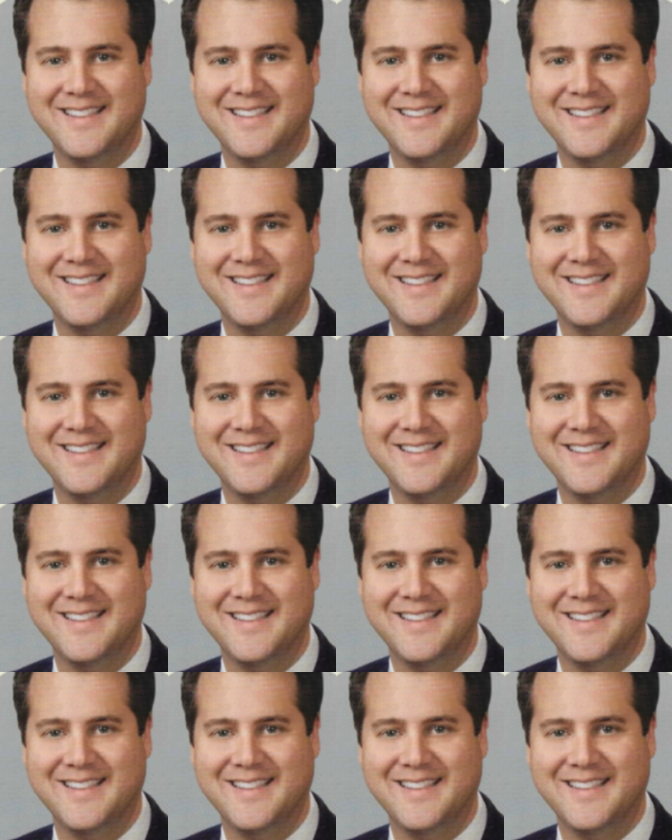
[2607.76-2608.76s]

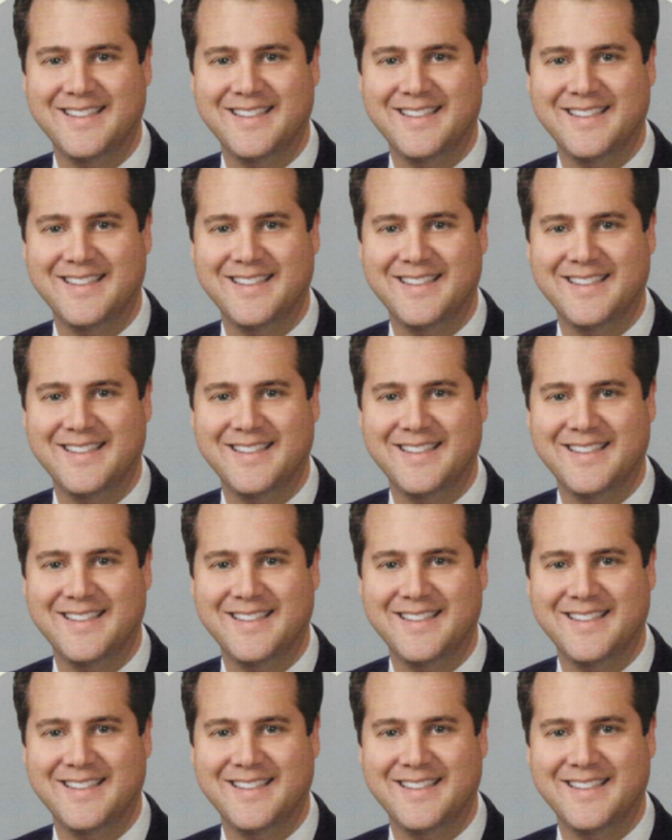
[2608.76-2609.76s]

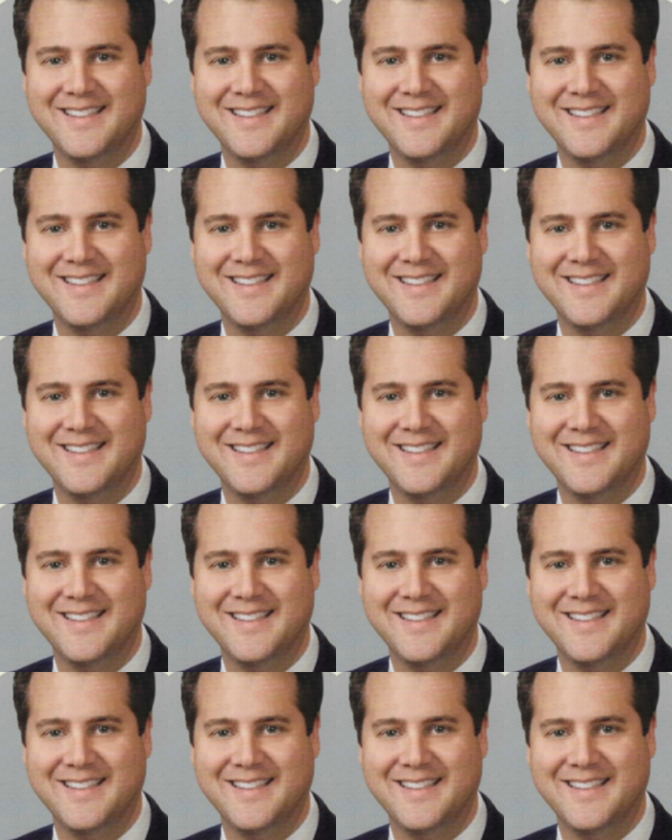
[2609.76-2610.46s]
(no lip movement)